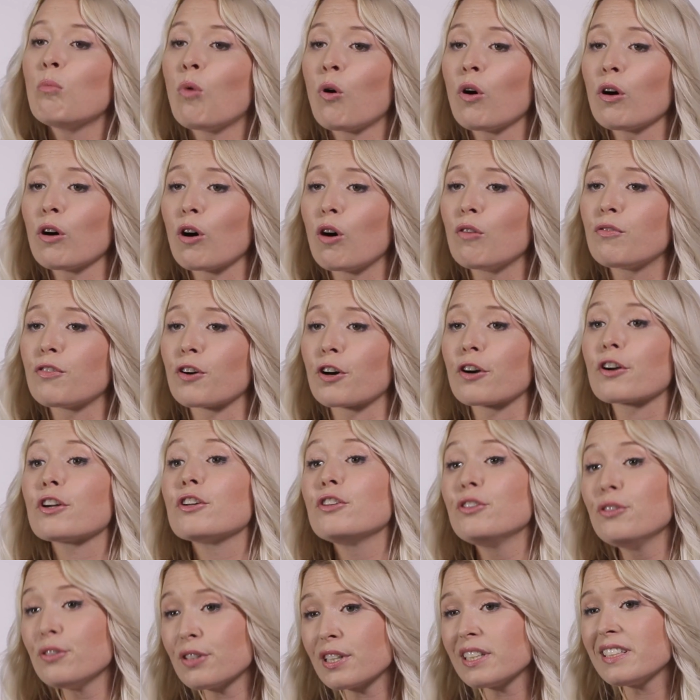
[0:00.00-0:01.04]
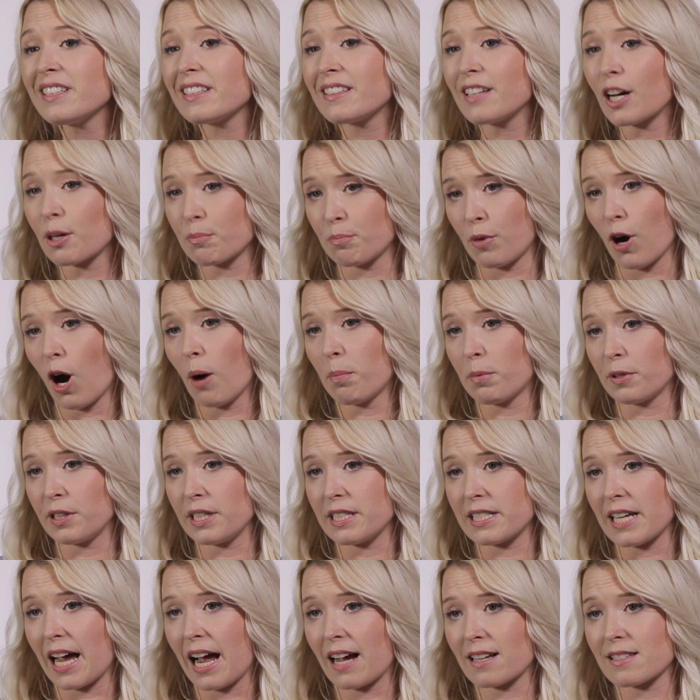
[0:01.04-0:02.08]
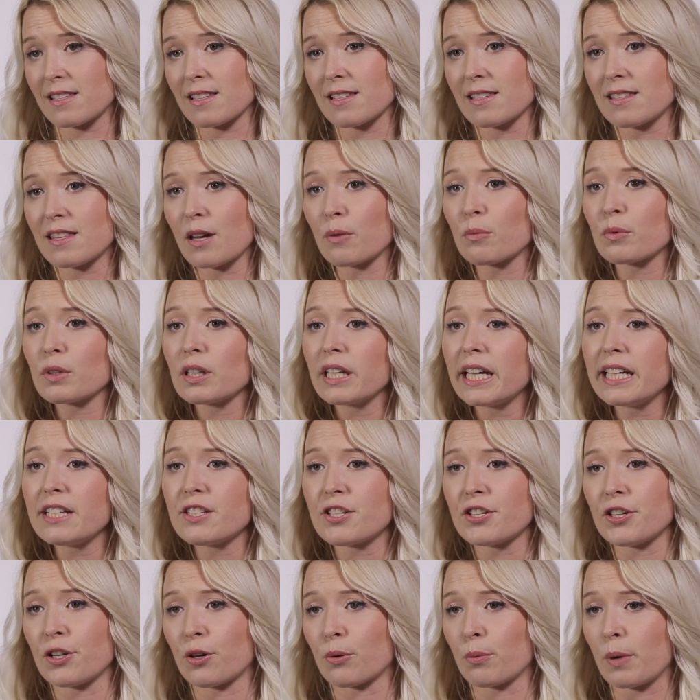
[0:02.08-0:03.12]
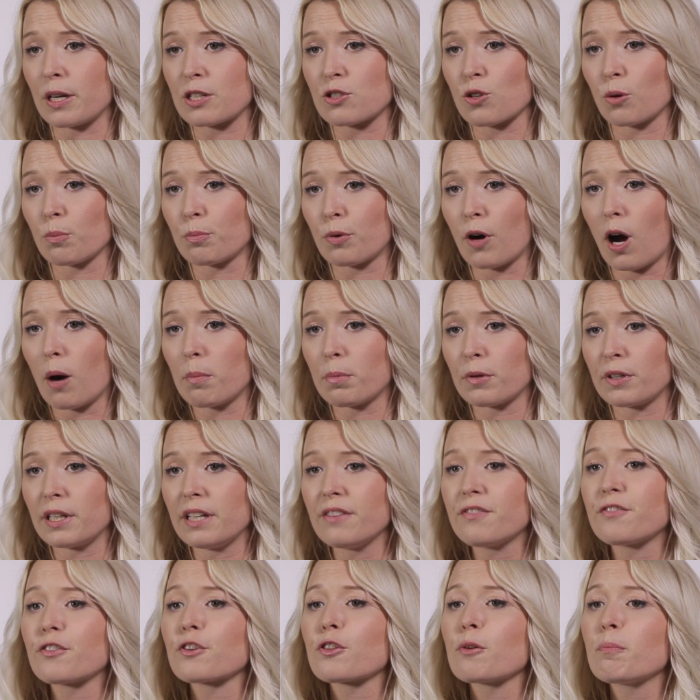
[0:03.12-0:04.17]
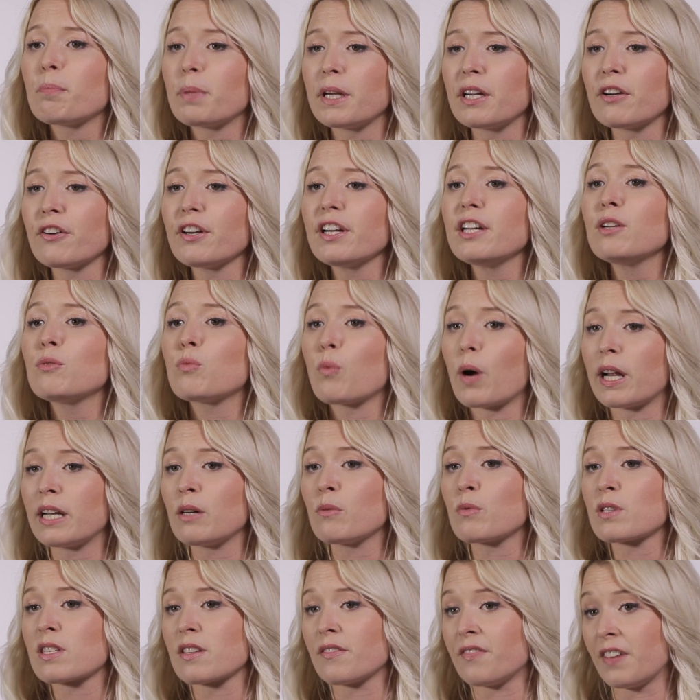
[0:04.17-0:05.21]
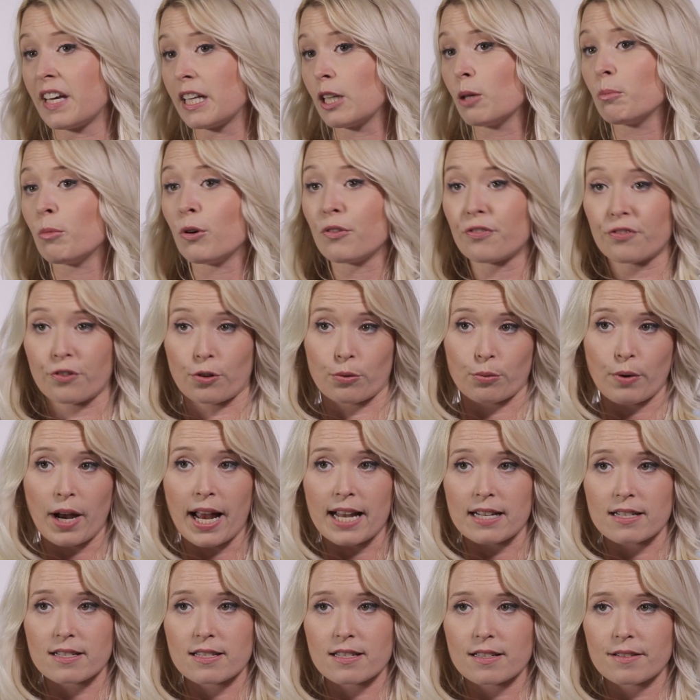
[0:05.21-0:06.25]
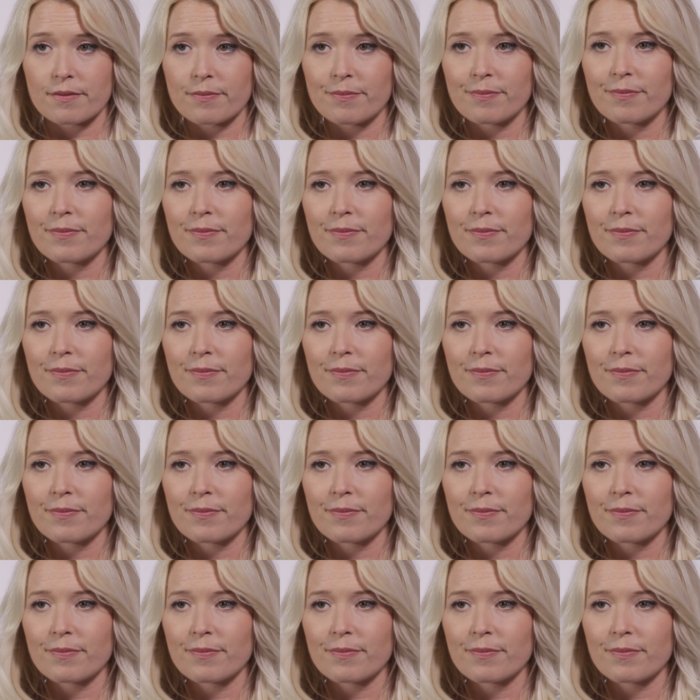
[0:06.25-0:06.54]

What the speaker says: Moreover, you can deduct property taxes that relate to your rental property for the period when it was available for rent.